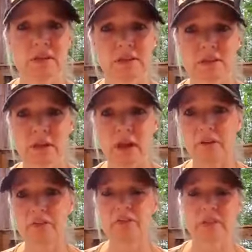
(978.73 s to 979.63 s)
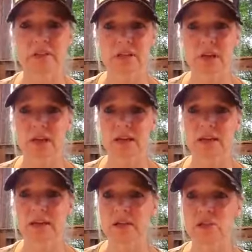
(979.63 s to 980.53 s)
stuff that's not getting
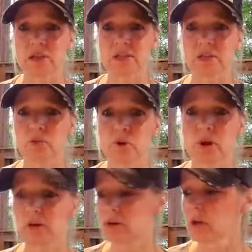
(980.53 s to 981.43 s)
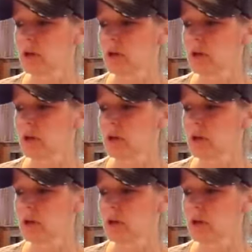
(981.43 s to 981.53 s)
digested well.